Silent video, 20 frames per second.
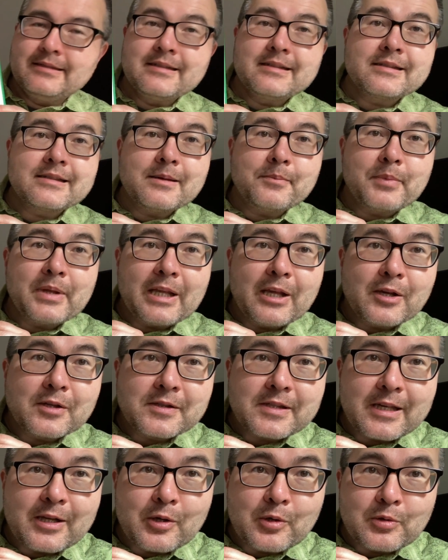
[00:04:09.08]
Something else
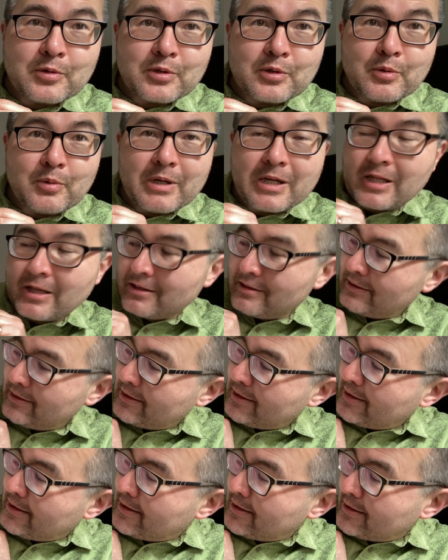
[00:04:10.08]
I don't do well.
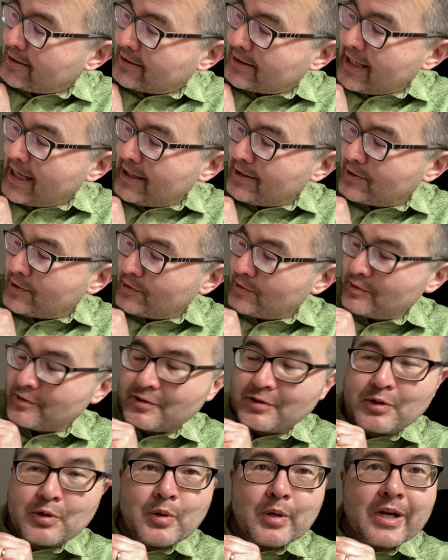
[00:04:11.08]
Dancers
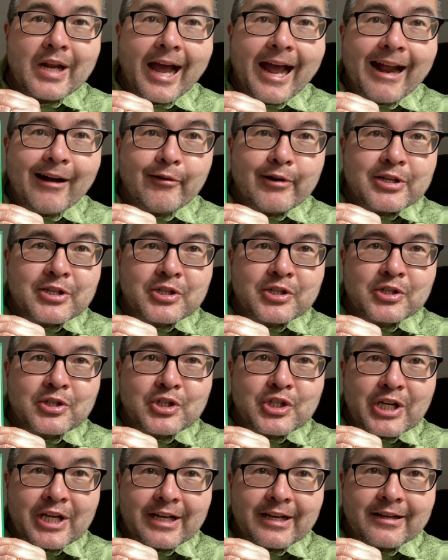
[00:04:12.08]
do an Irish
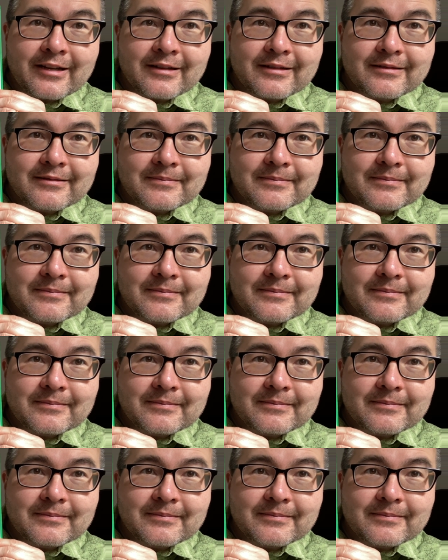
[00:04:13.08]
jig.